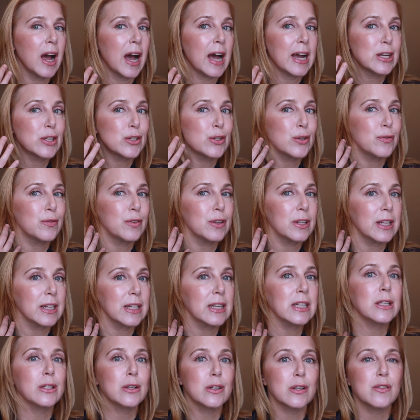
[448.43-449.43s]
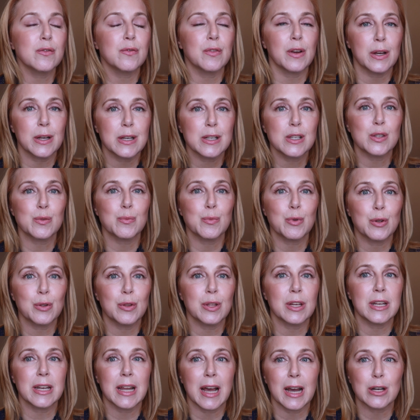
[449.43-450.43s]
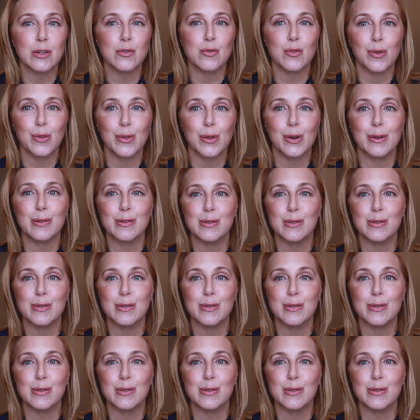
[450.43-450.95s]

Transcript: I do feel like it looks very smooth and natural though.